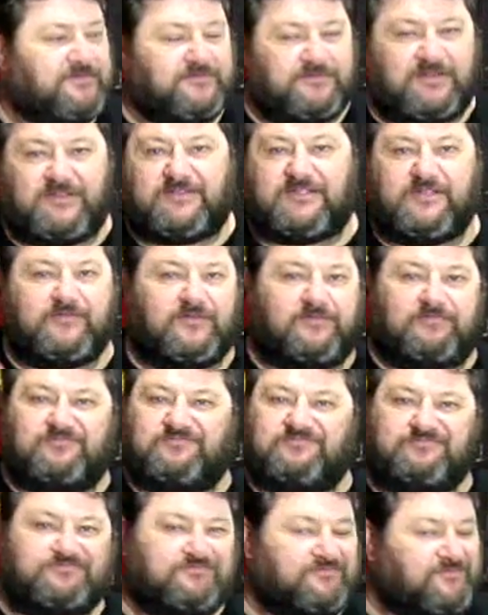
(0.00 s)
Just give it
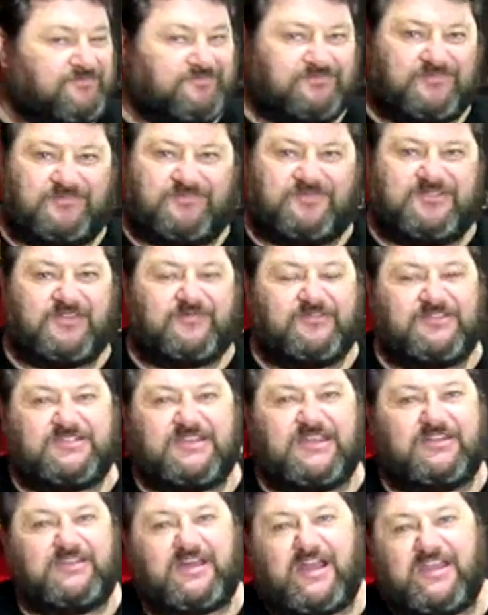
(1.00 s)
seven to
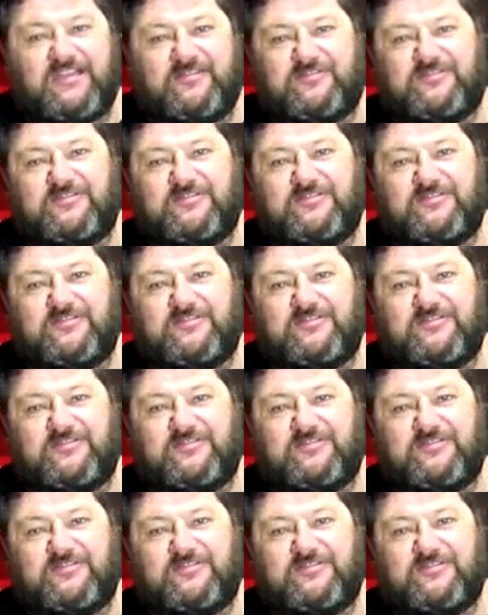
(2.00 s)
10 days